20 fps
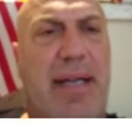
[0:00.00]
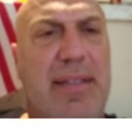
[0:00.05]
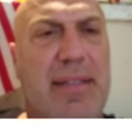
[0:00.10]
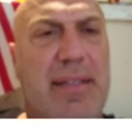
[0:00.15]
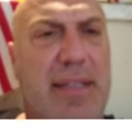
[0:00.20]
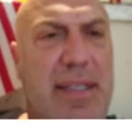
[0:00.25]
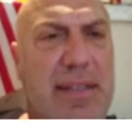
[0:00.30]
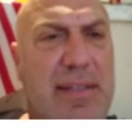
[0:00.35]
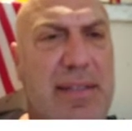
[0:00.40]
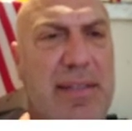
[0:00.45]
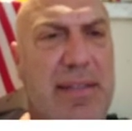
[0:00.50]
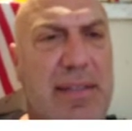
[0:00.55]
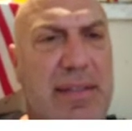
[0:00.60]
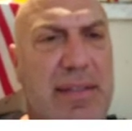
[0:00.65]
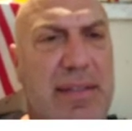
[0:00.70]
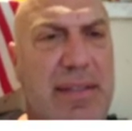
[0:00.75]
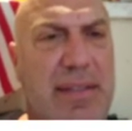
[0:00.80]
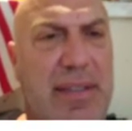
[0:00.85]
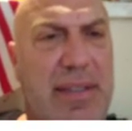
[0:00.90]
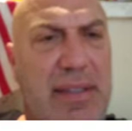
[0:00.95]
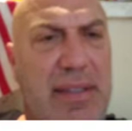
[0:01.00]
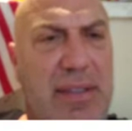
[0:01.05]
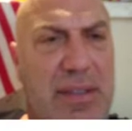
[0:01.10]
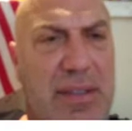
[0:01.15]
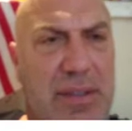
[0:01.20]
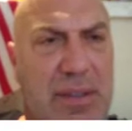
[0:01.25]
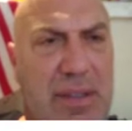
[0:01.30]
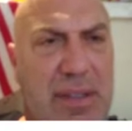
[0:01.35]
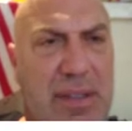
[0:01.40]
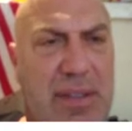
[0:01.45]
unless
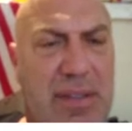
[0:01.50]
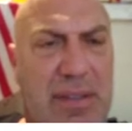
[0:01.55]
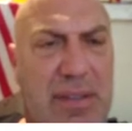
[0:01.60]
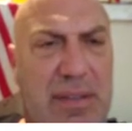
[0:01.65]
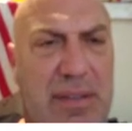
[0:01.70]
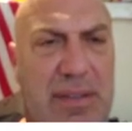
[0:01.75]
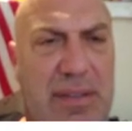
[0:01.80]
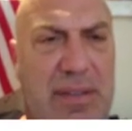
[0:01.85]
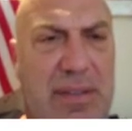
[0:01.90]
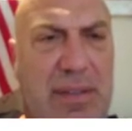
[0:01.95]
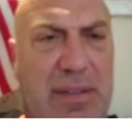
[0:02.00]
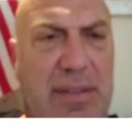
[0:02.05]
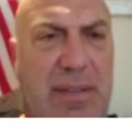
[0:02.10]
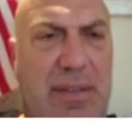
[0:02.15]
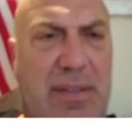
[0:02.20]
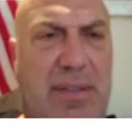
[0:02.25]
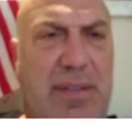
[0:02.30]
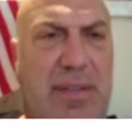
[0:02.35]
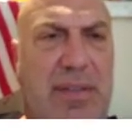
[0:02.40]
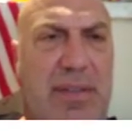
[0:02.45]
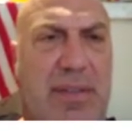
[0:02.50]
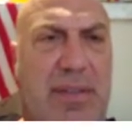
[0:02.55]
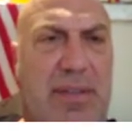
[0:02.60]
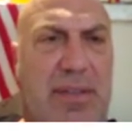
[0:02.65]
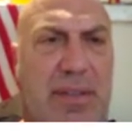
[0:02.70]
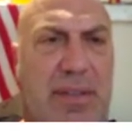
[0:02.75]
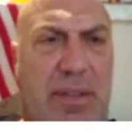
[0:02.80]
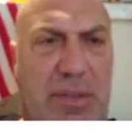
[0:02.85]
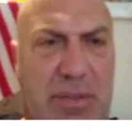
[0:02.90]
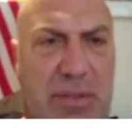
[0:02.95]
Illinois
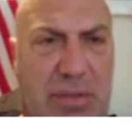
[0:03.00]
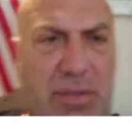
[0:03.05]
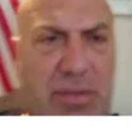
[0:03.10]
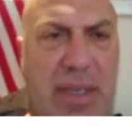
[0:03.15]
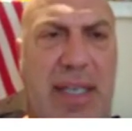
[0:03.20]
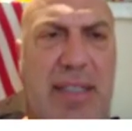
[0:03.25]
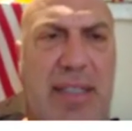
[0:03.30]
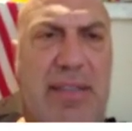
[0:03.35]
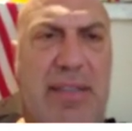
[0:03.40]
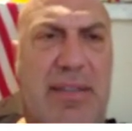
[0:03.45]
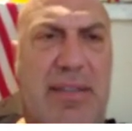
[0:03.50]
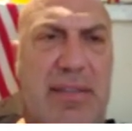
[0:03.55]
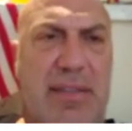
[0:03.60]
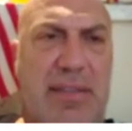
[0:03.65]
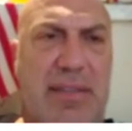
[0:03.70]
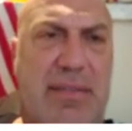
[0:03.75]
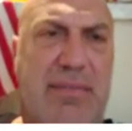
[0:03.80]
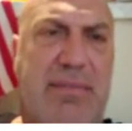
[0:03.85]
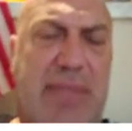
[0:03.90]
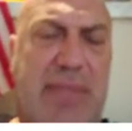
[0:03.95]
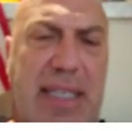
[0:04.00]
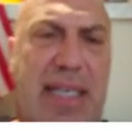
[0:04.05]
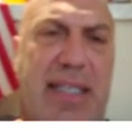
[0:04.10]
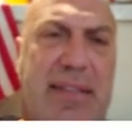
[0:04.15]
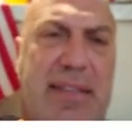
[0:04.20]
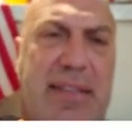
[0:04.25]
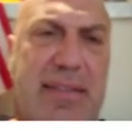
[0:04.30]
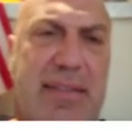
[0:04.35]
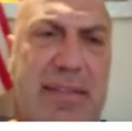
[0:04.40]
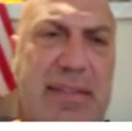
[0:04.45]
goes red,
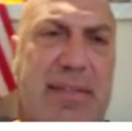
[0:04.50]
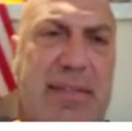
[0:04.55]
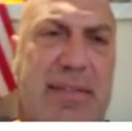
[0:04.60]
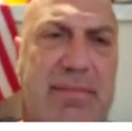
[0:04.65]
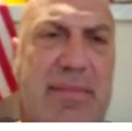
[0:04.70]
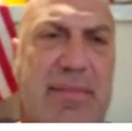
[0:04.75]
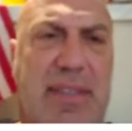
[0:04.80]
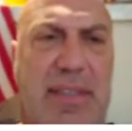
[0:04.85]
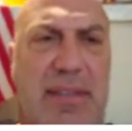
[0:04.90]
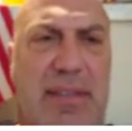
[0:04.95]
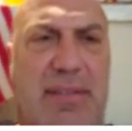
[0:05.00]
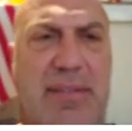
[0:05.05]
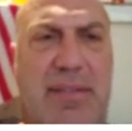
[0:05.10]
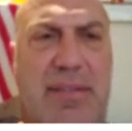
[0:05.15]
then you know.